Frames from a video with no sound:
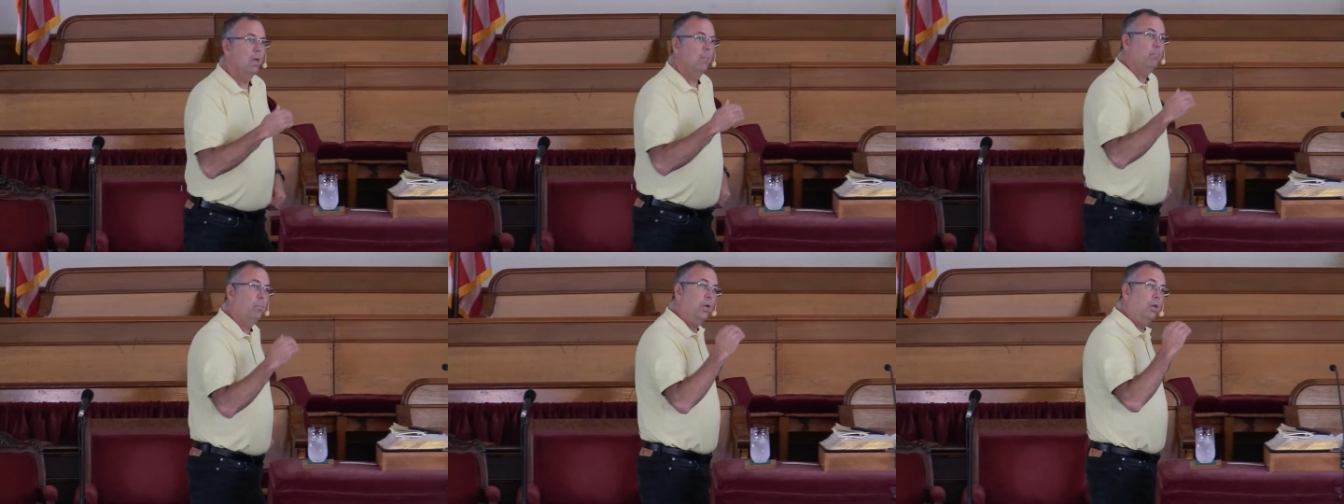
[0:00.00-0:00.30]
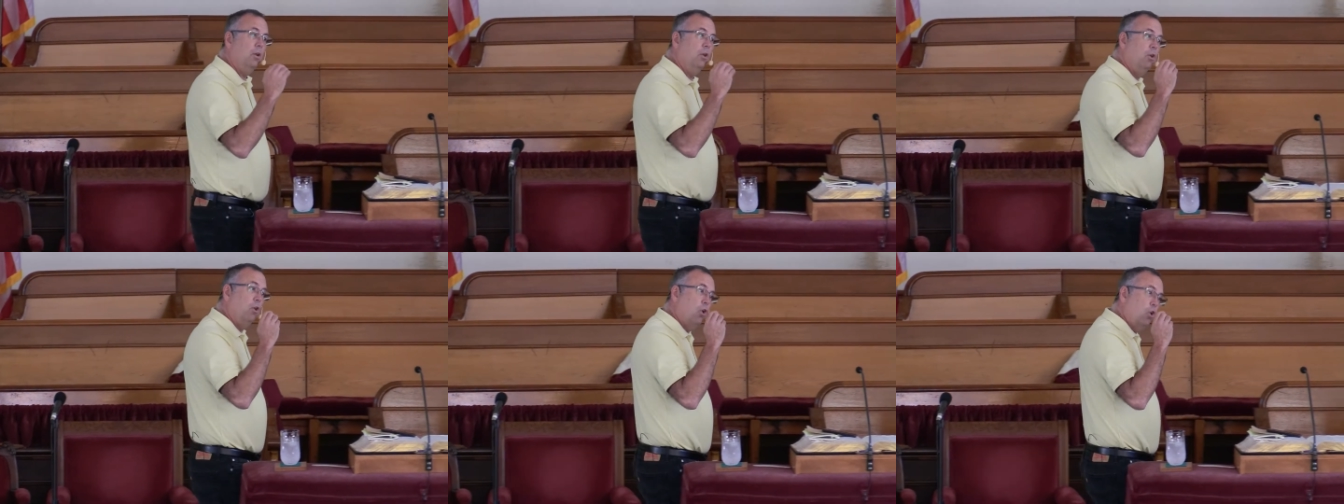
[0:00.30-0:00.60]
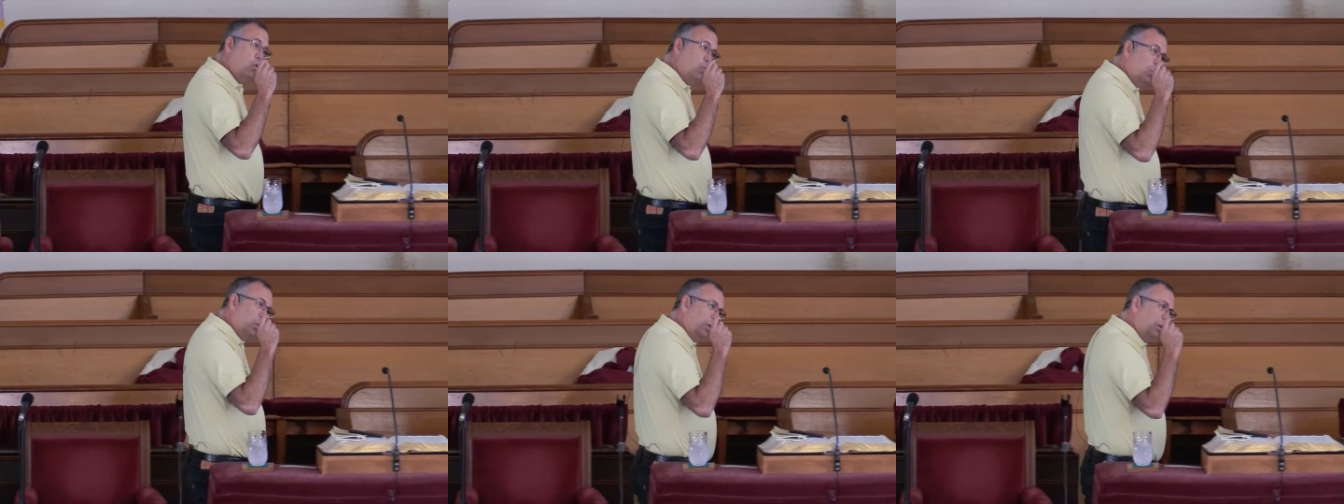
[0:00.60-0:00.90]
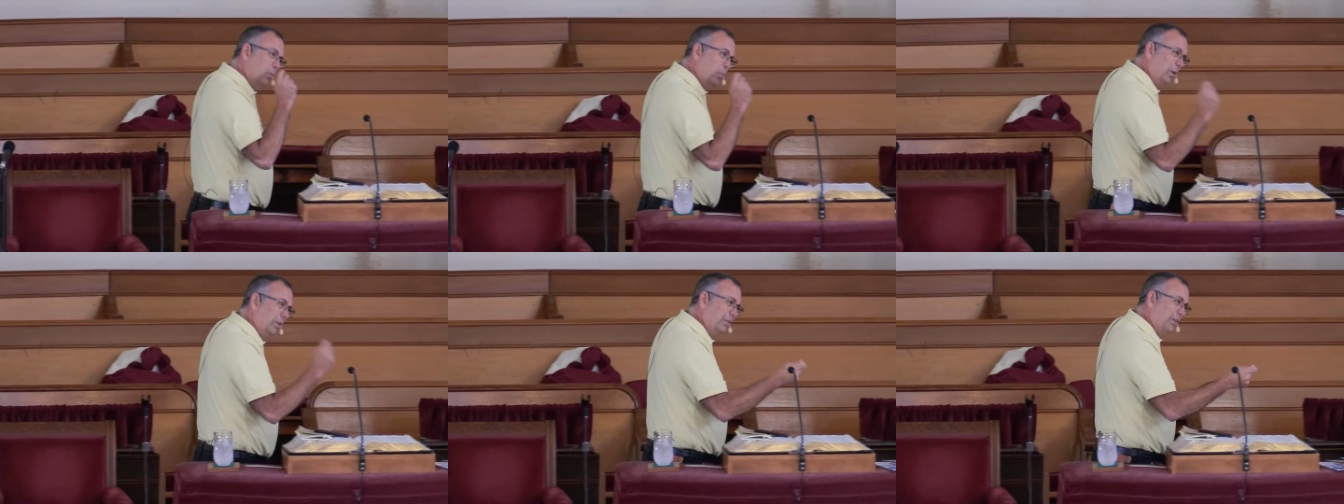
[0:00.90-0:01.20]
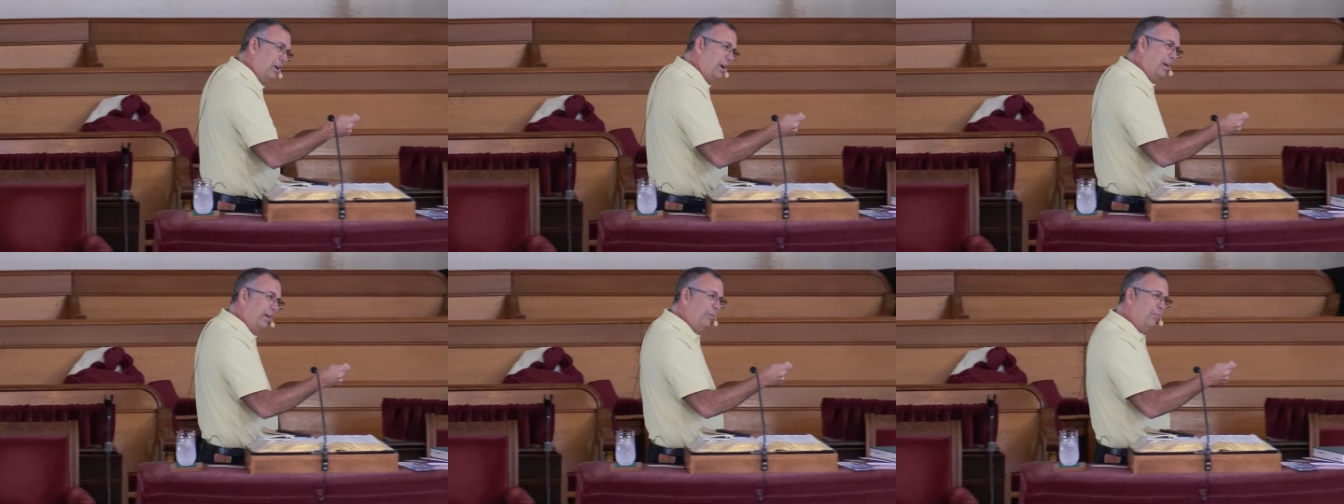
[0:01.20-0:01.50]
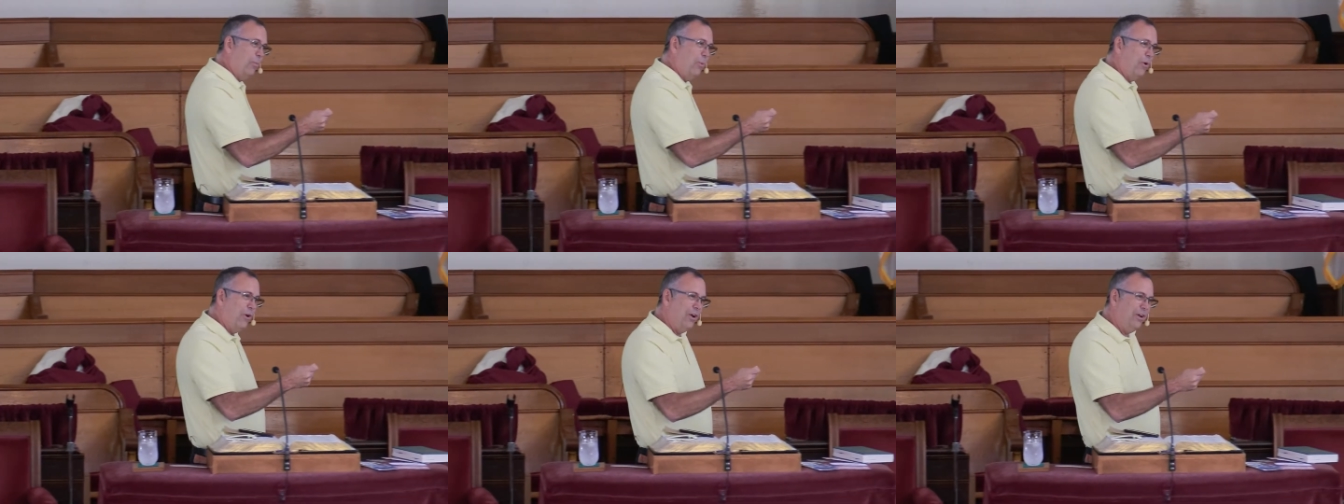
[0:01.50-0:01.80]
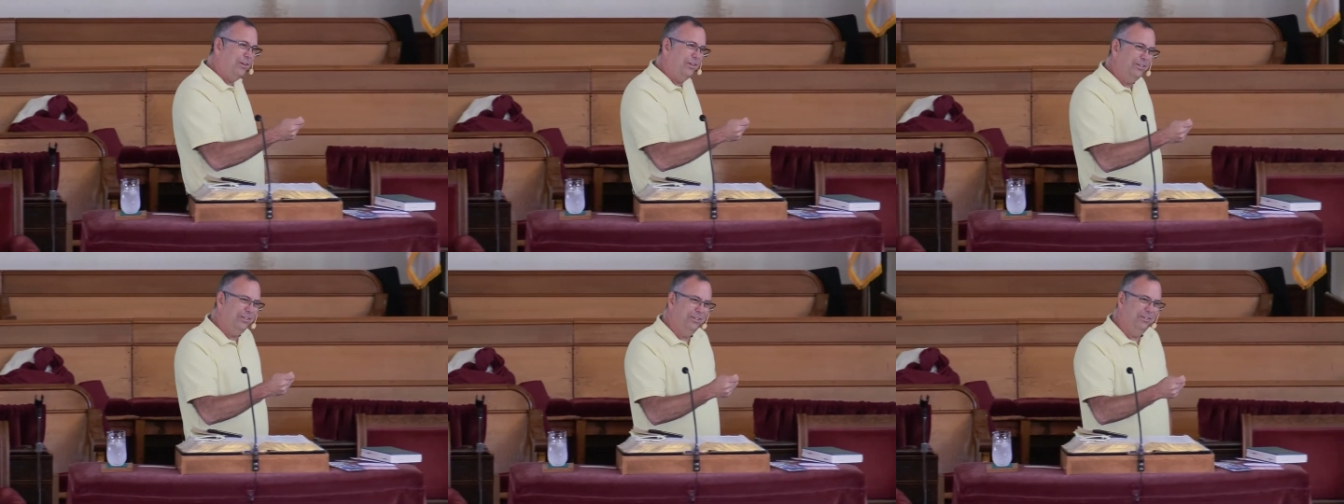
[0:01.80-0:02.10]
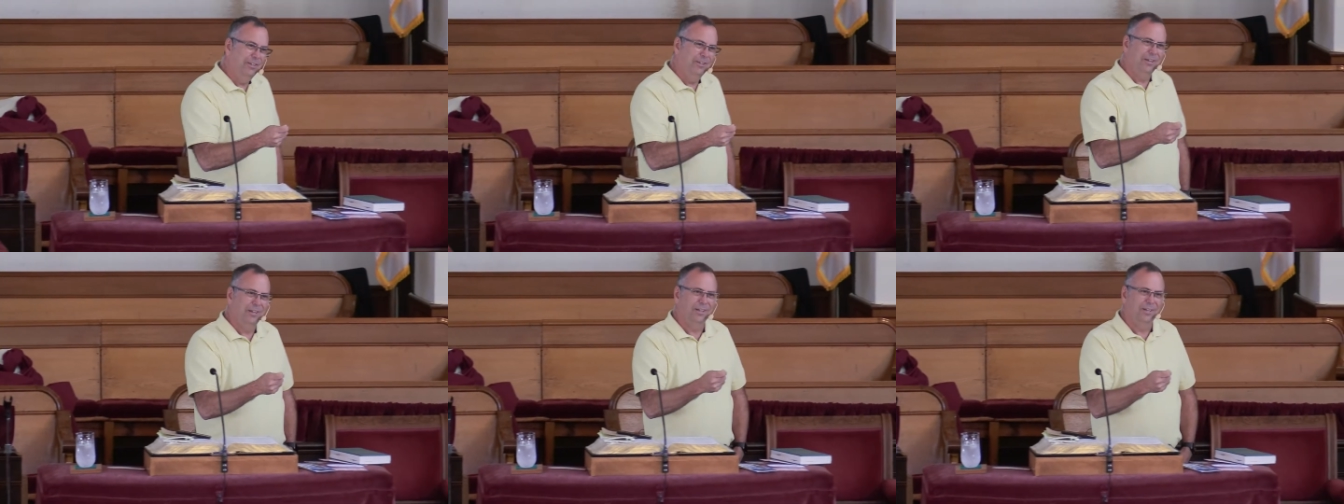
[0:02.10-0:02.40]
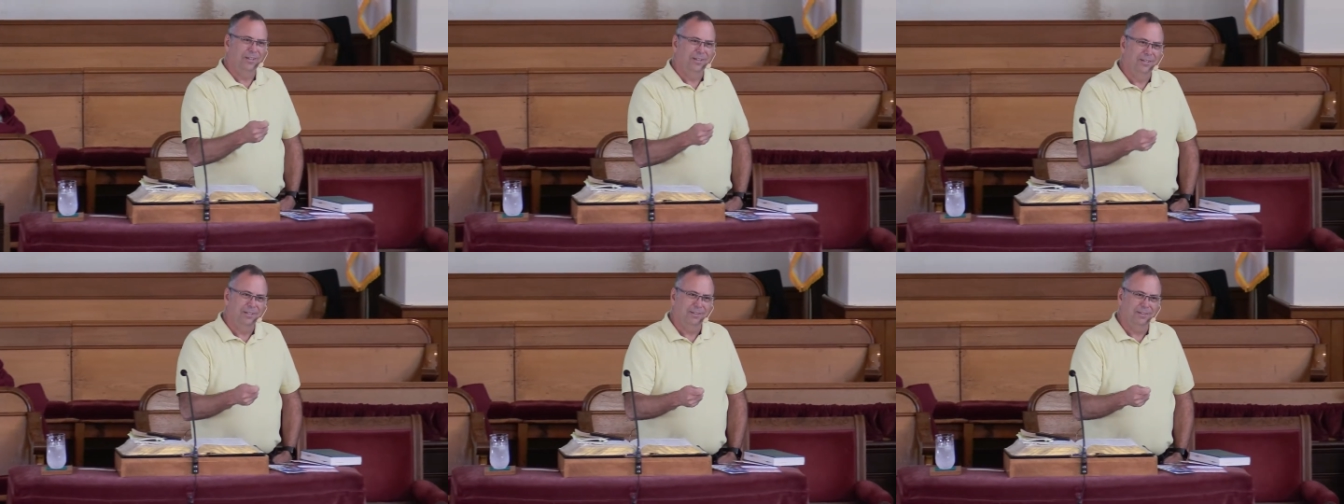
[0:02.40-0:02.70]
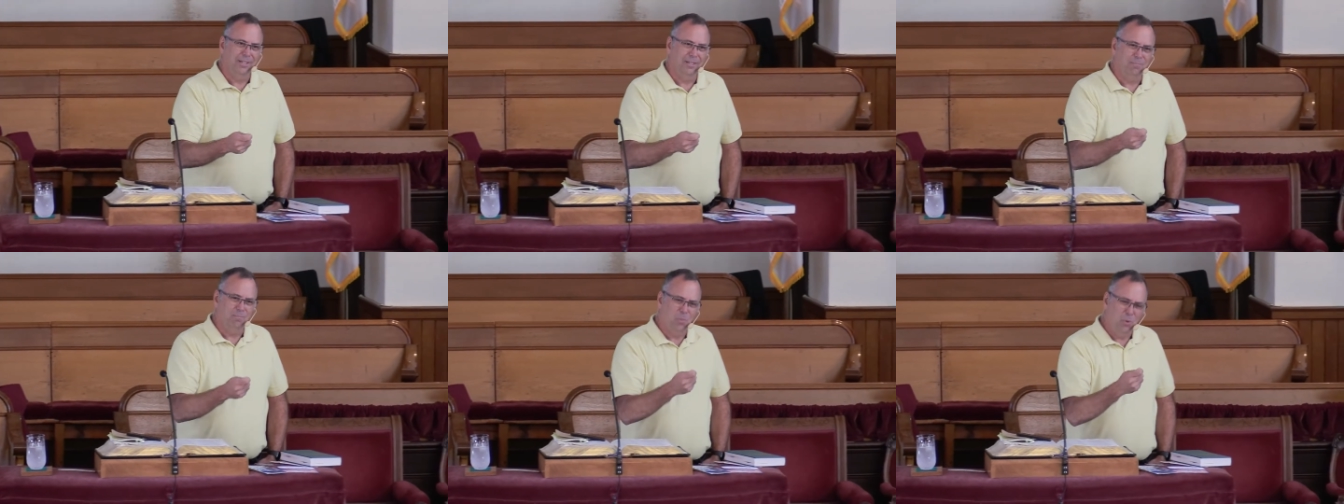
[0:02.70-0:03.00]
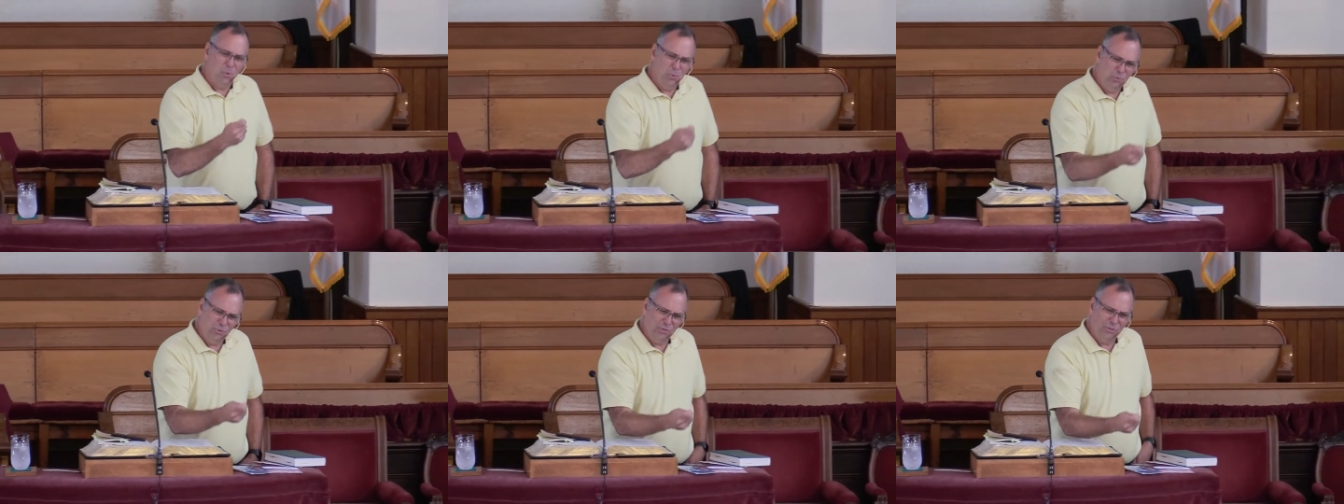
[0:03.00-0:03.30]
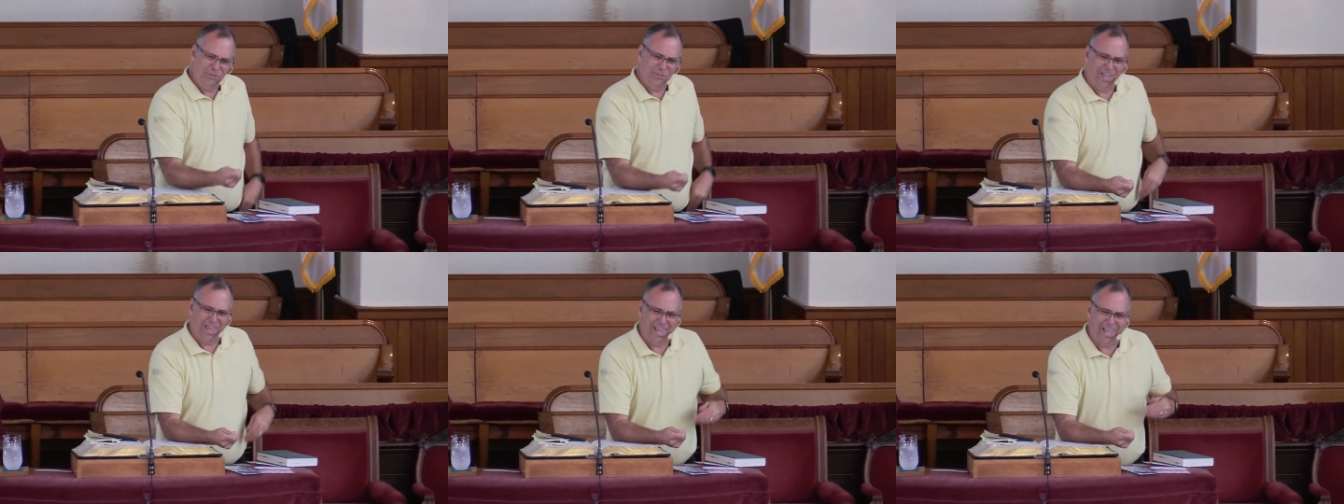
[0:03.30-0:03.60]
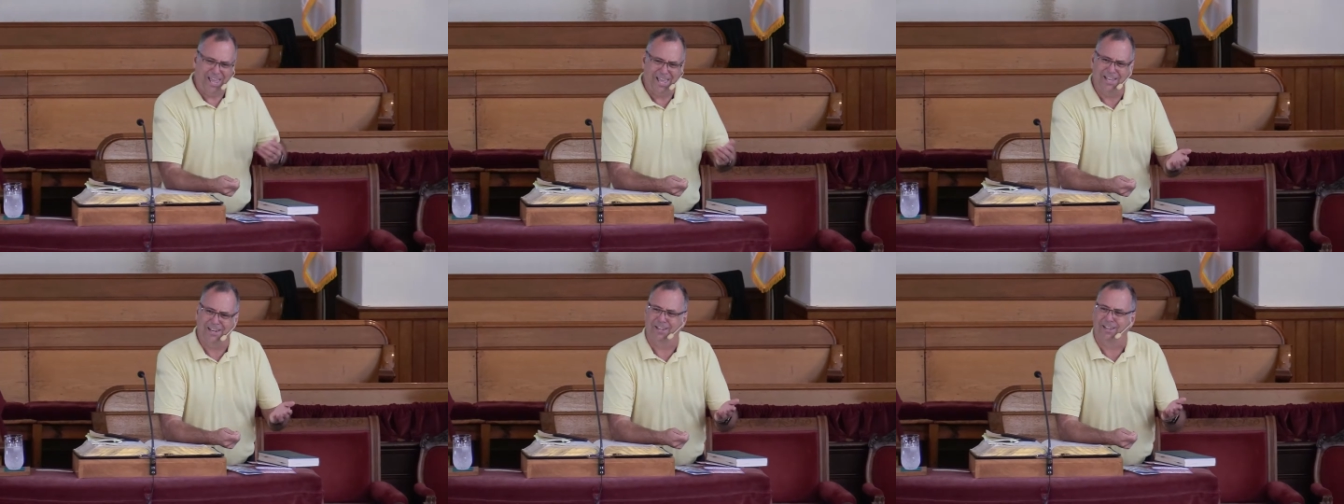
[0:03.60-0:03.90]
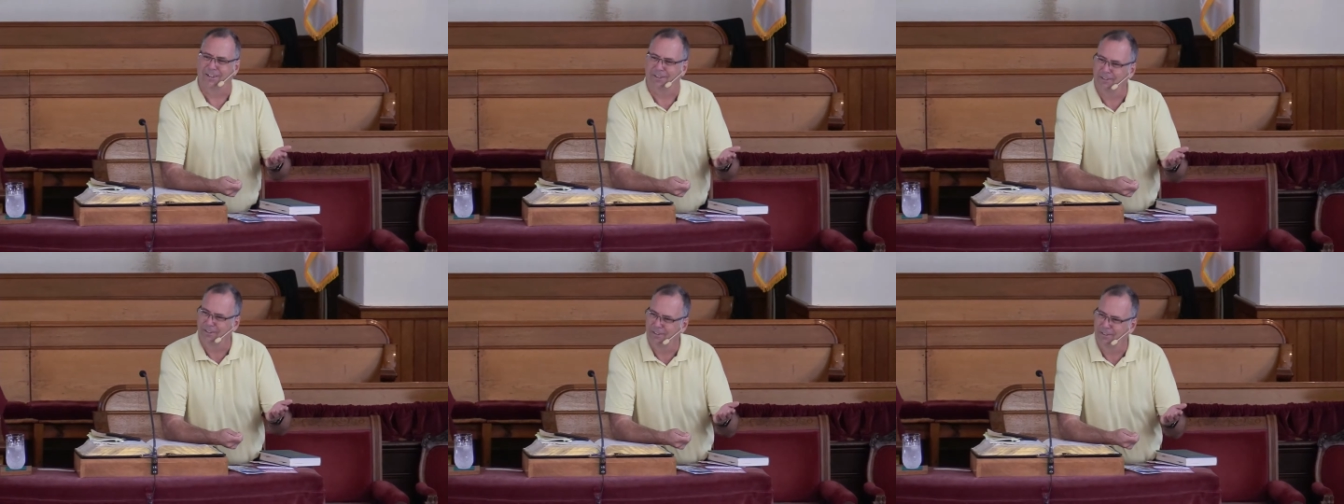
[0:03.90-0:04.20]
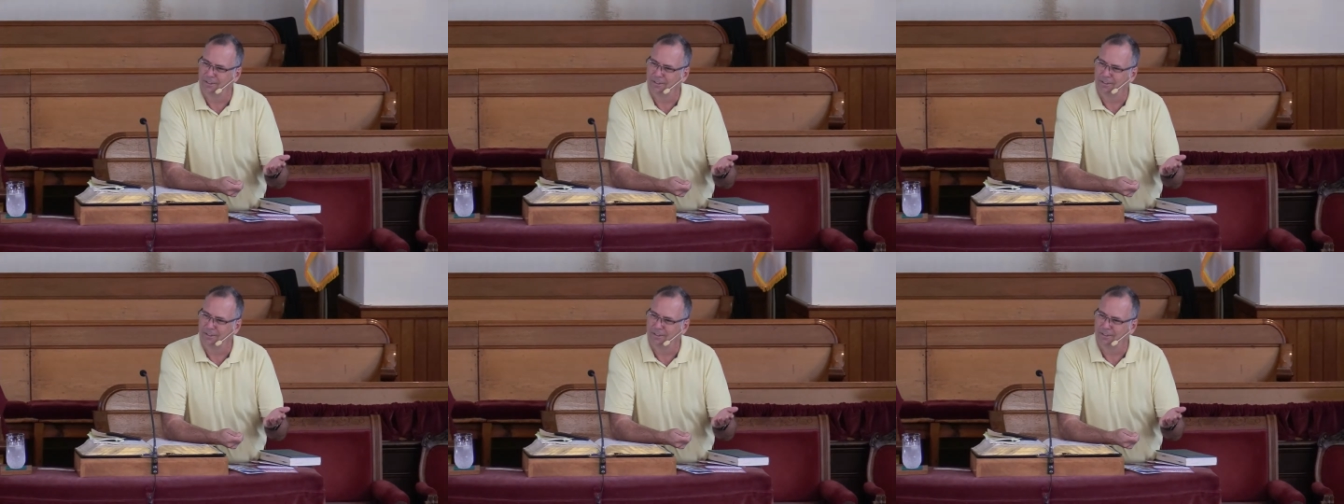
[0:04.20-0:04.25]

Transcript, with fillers: but knowing what God wanted, like Moses had it.